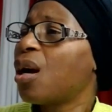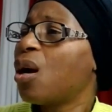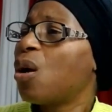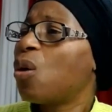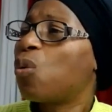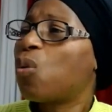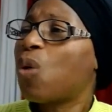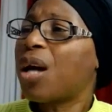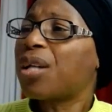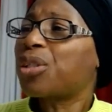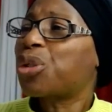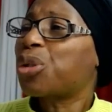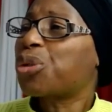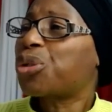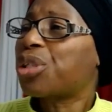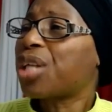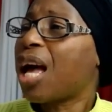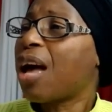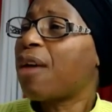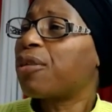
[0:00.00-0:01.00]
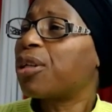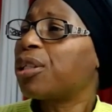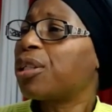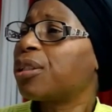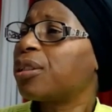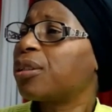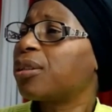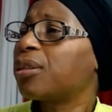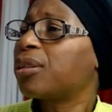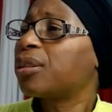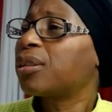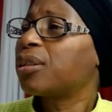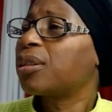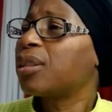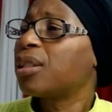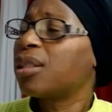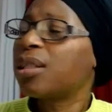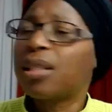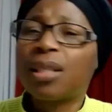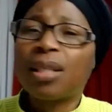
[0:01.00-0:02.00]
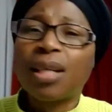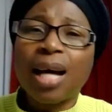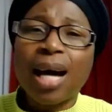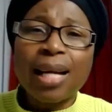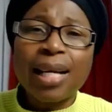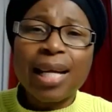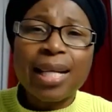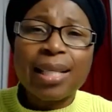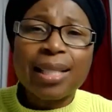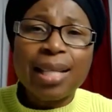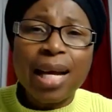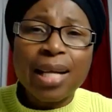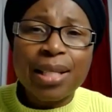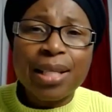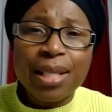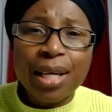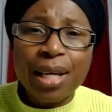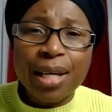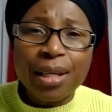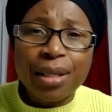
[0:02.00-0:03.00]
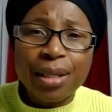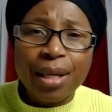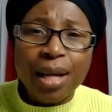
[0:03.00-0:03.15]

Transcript: 1 to 7, and a 13.